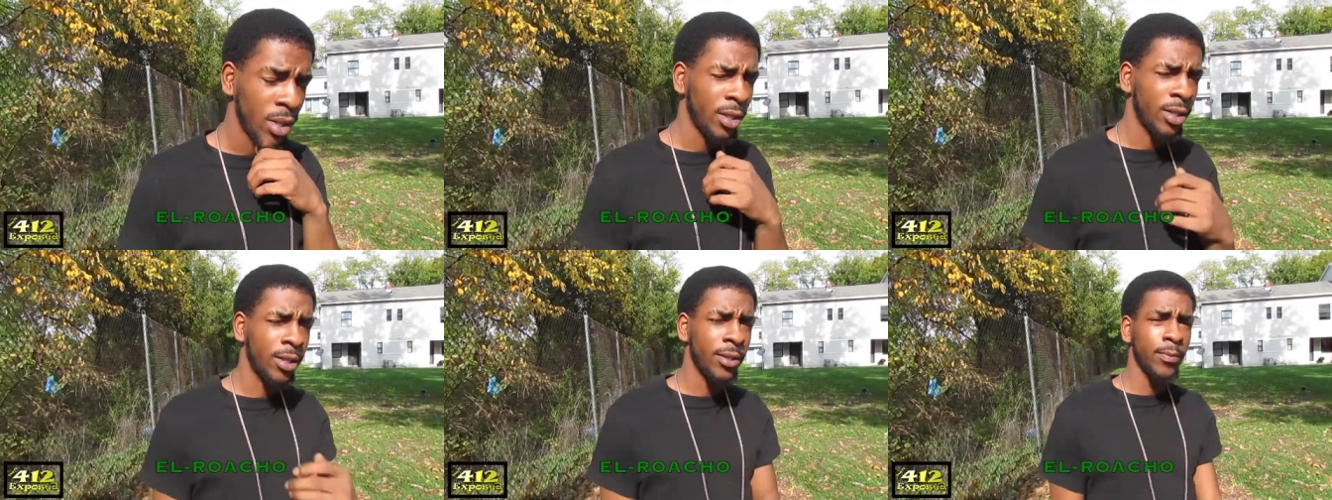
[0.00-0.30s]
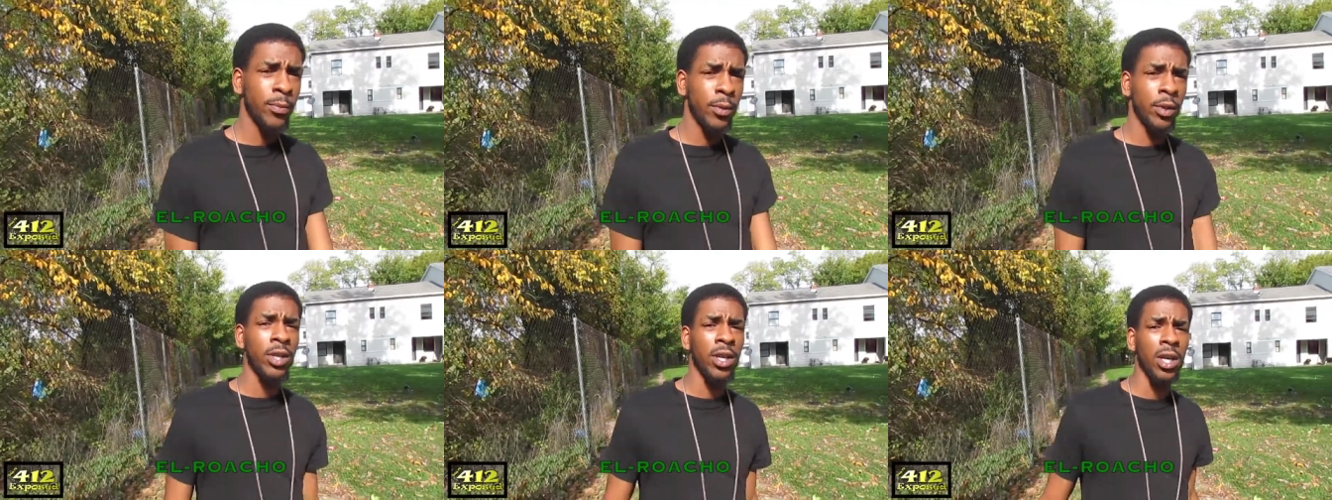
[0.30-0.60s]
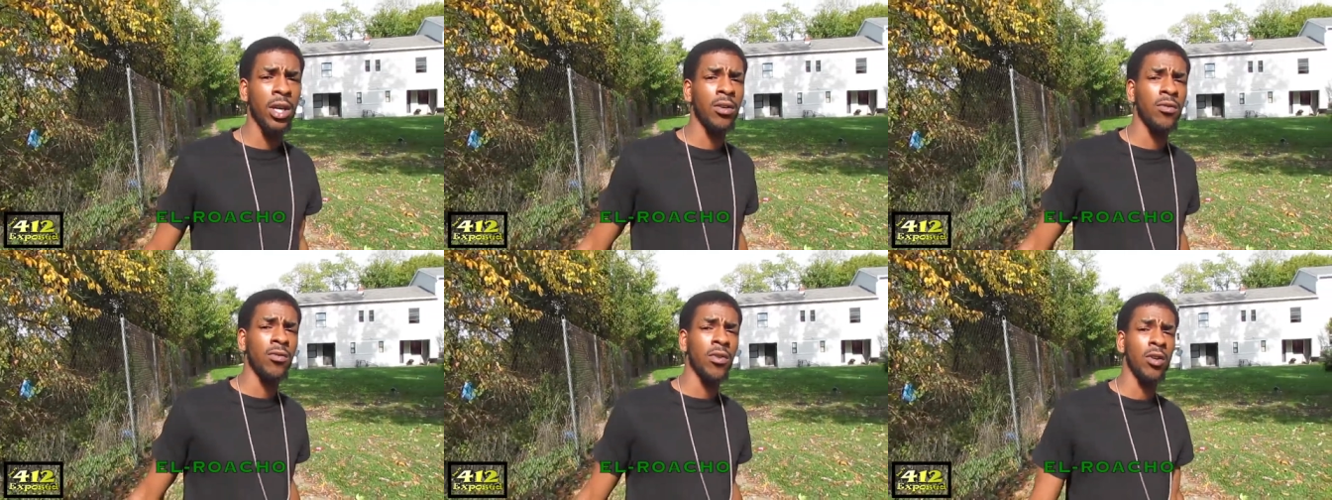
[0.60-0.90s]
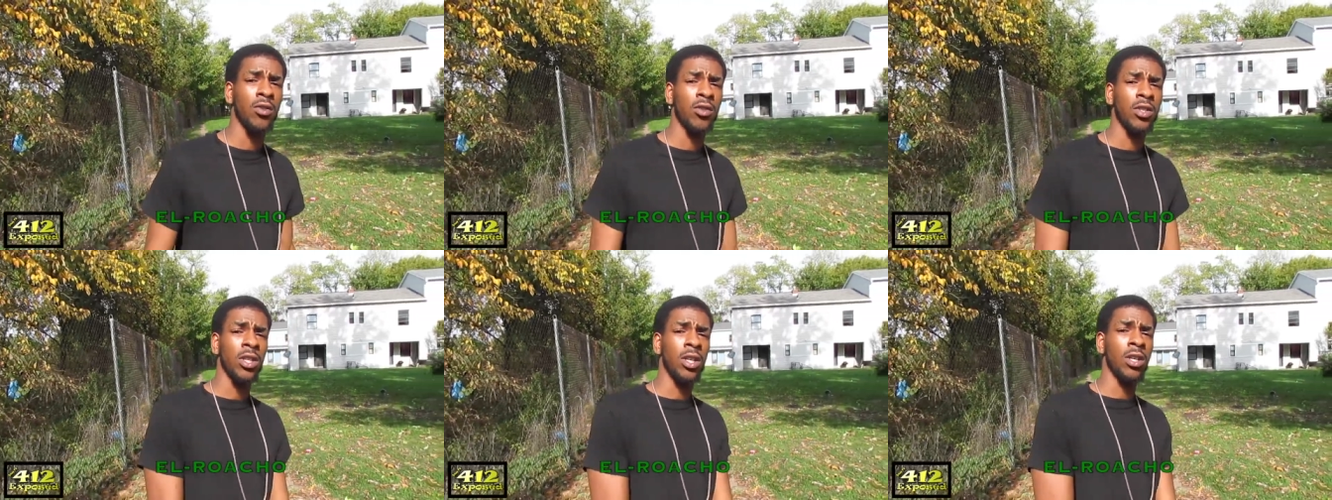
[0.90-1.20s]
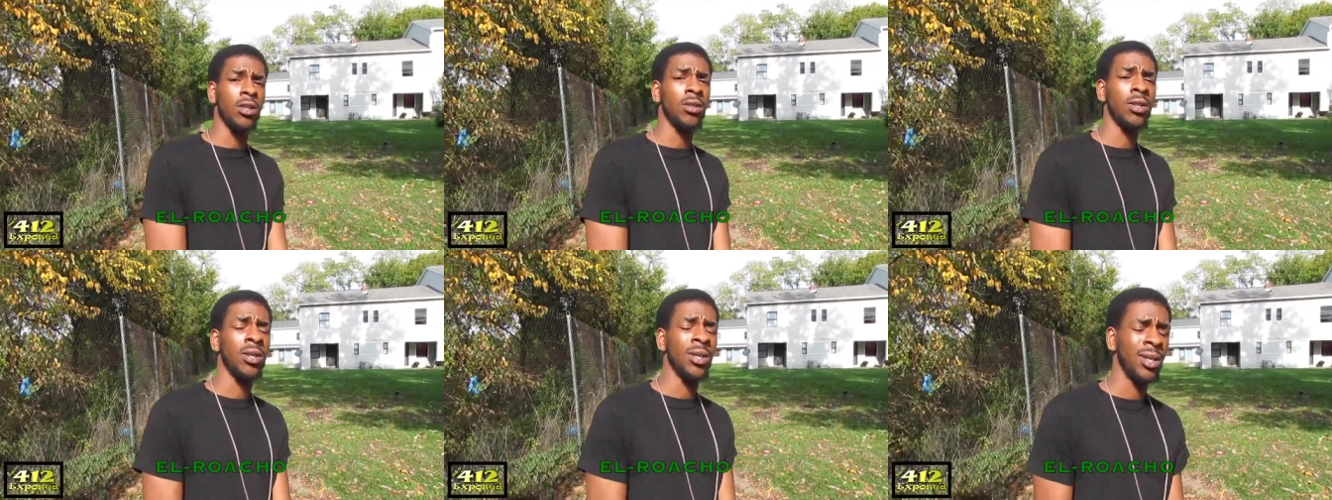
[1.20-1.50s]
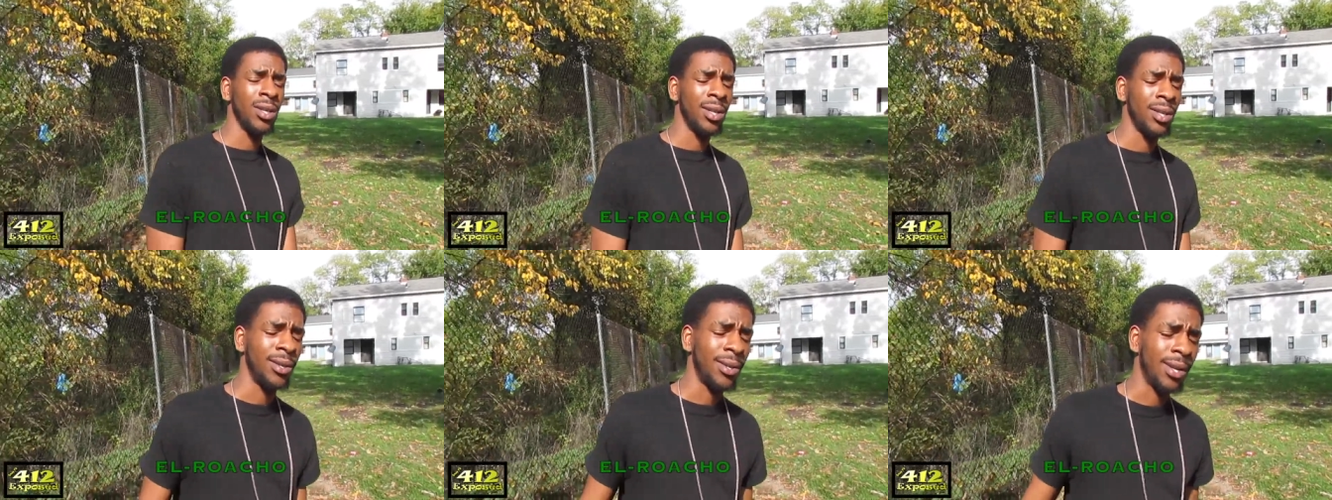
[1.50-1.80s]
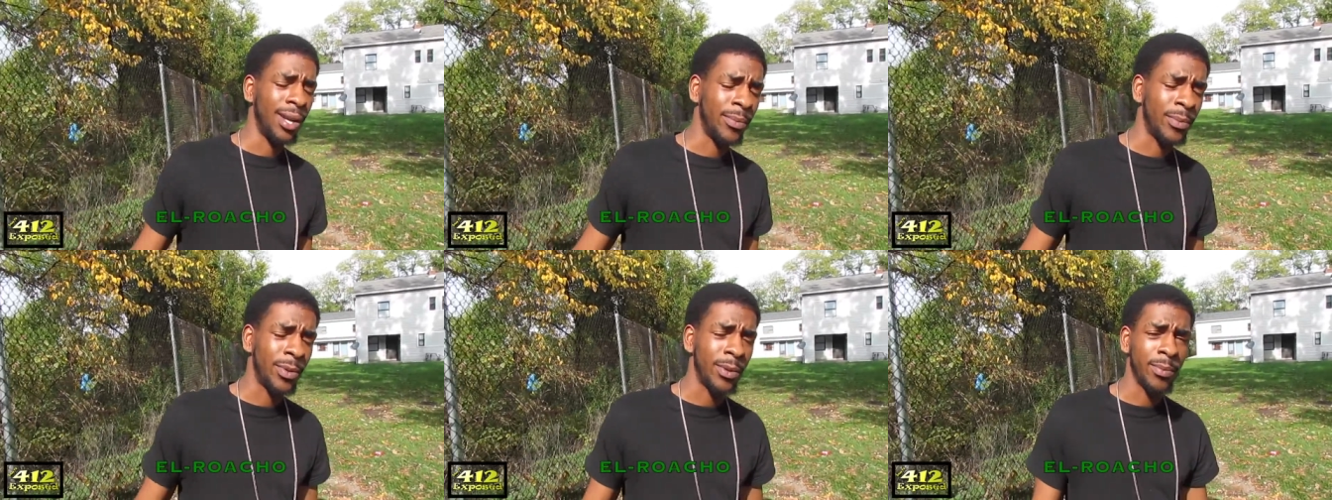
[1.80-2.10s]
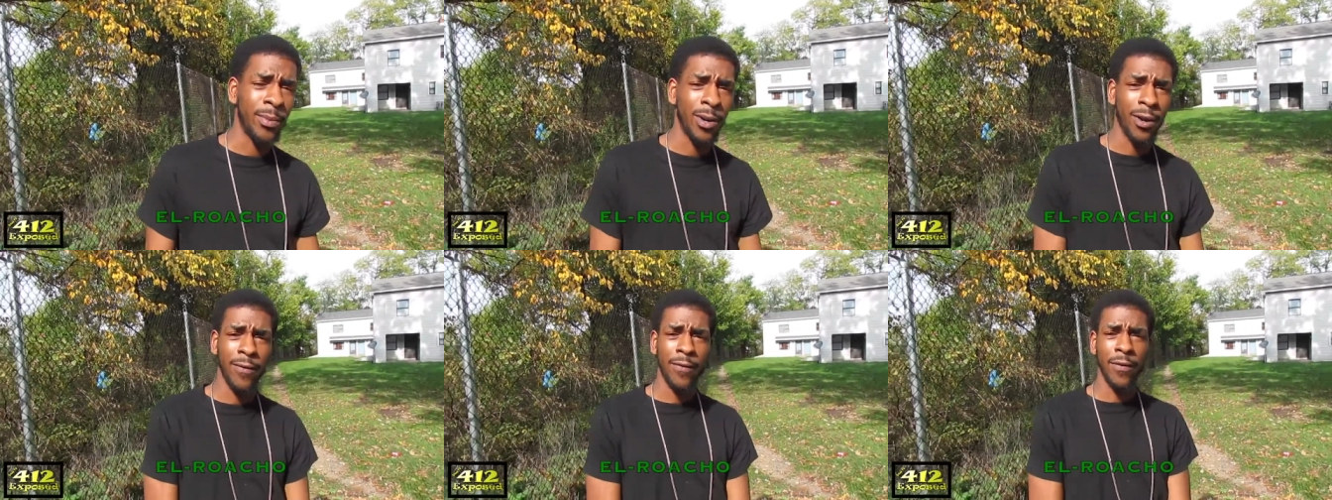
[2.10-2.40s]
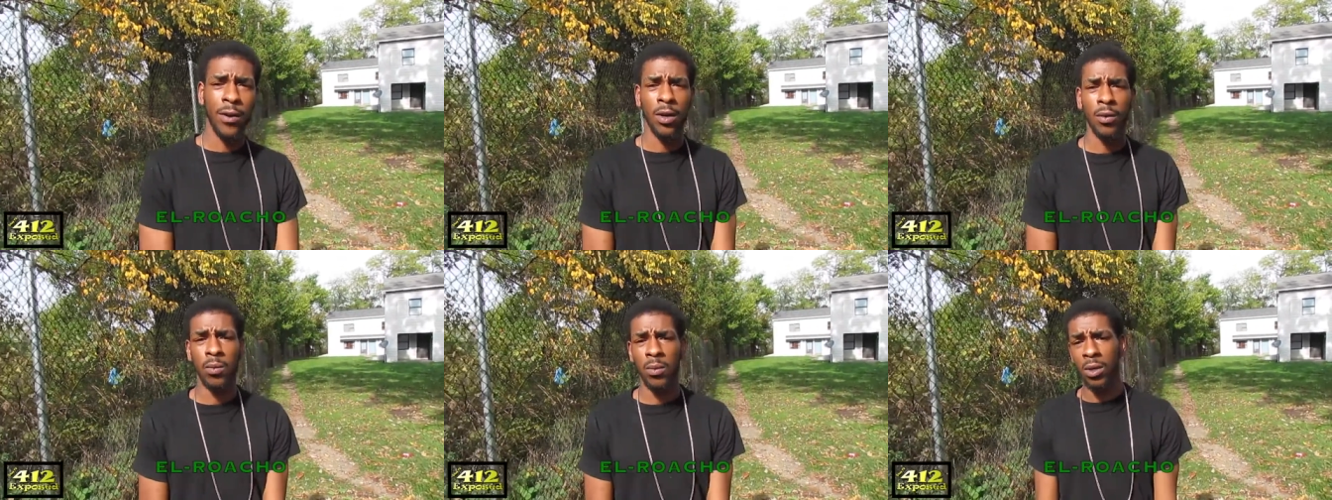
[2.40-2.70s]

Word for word: It's your boy El Roacho, up the motherfucker